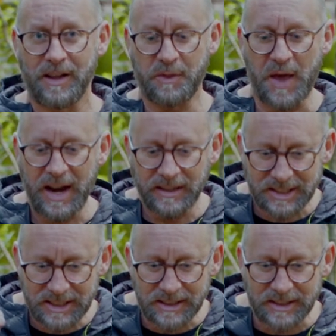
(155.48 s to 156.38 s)
that
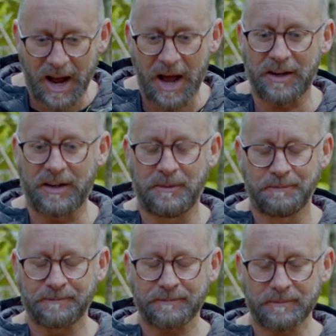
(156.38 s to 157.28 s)
started,
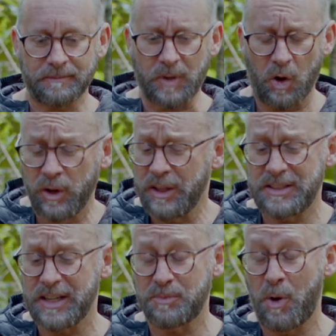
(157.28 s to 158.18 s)
or at
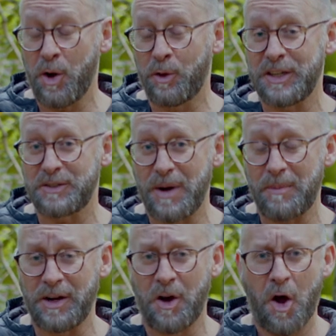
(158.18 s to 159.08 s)
least that's my earliest
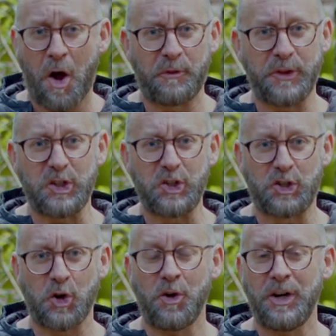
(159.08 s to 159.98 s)
memory of this
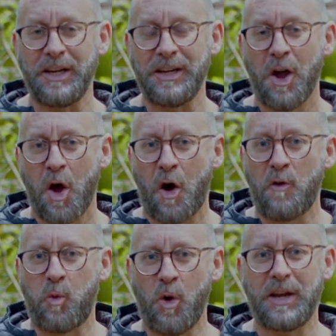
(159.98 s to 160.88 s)
journey
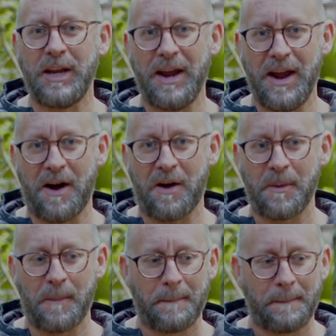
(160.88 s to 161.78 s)
of working out,
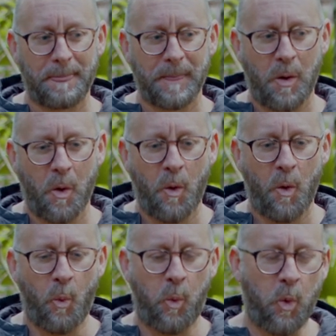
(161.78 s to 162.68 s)

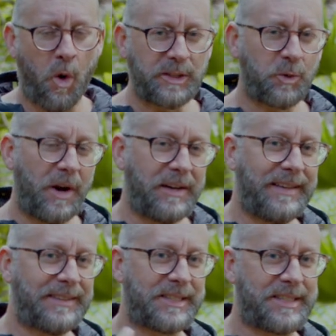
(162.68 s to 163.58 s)
what do I
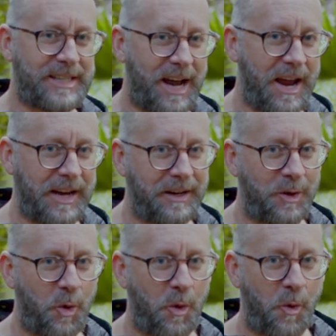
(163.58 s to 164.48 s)
need to say?
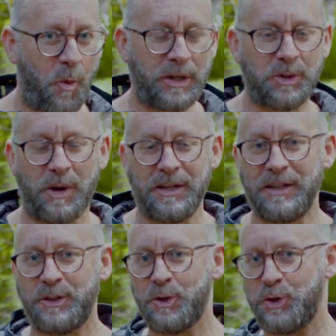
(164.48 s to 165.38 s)
What do I
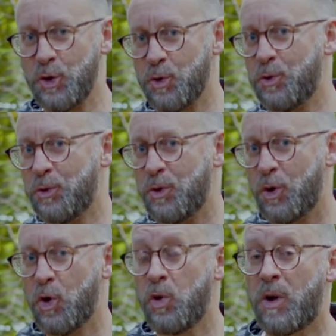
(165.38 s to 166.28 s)
need to do?
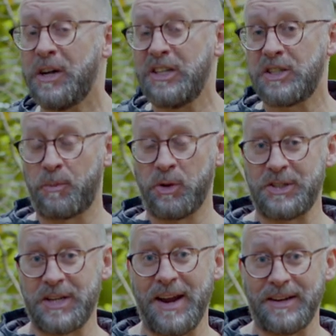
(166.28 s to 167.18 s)
Who do I need to
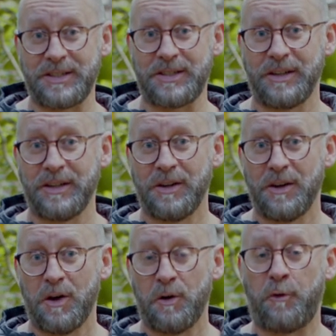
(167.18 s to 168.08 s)
present
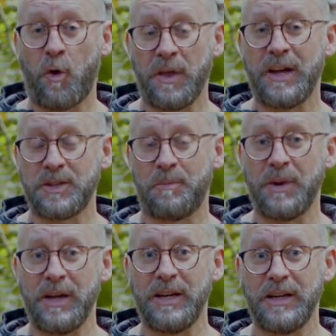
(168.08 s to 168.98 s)
for there to
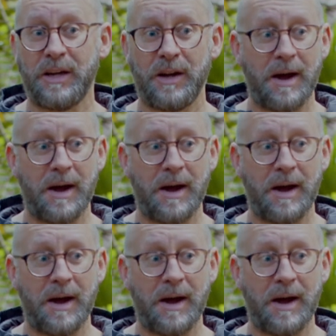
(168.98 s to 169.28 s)
be